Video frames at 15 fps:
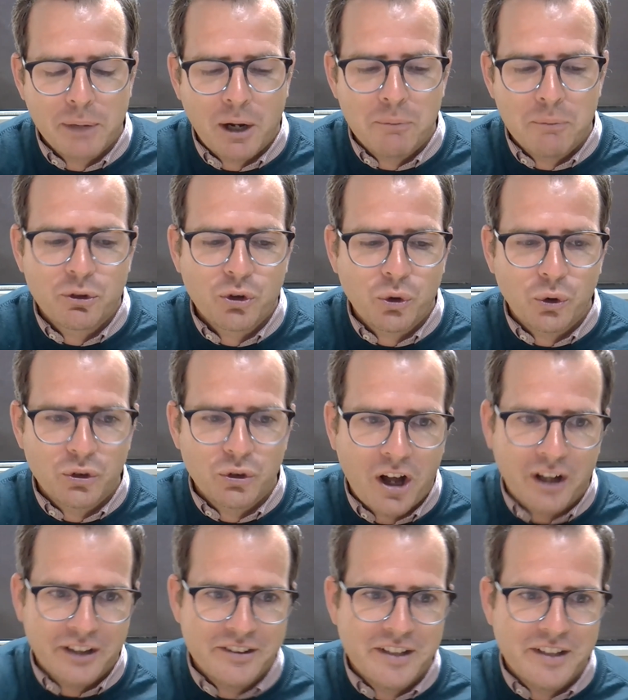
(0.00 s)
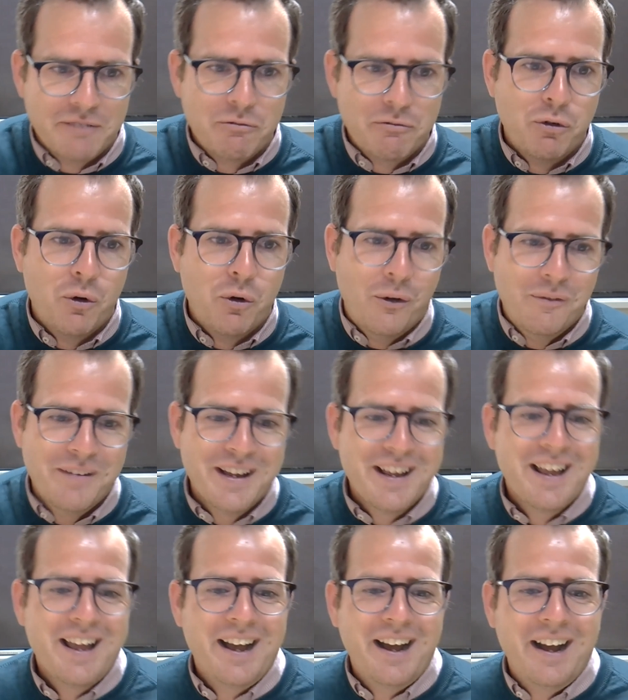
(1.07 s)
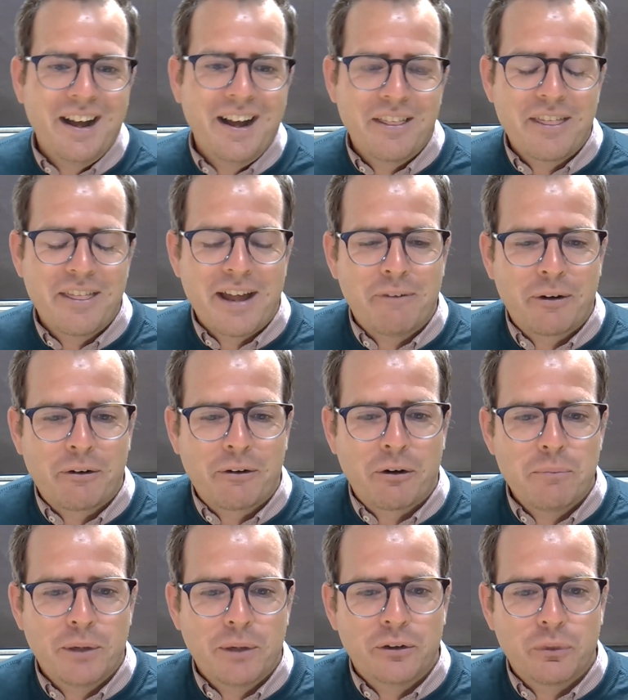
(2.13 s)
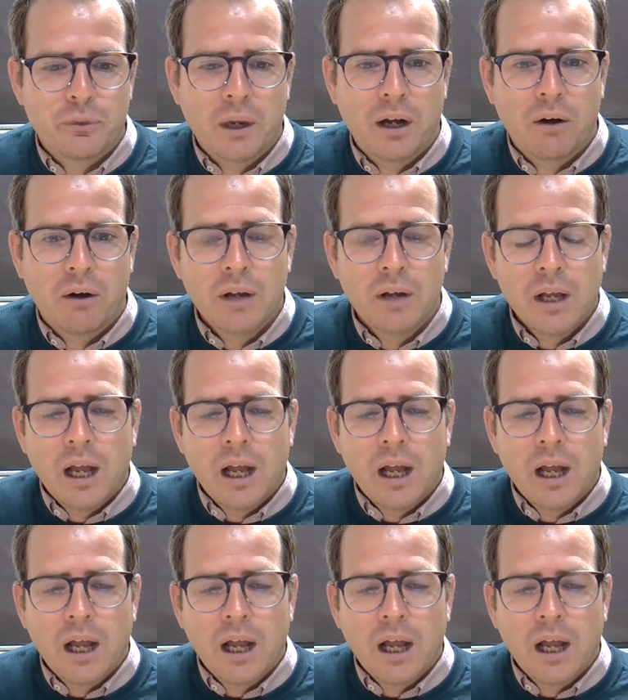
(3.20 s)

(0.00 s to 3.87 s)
But I'm sure data did inform uh, that recruitment as well.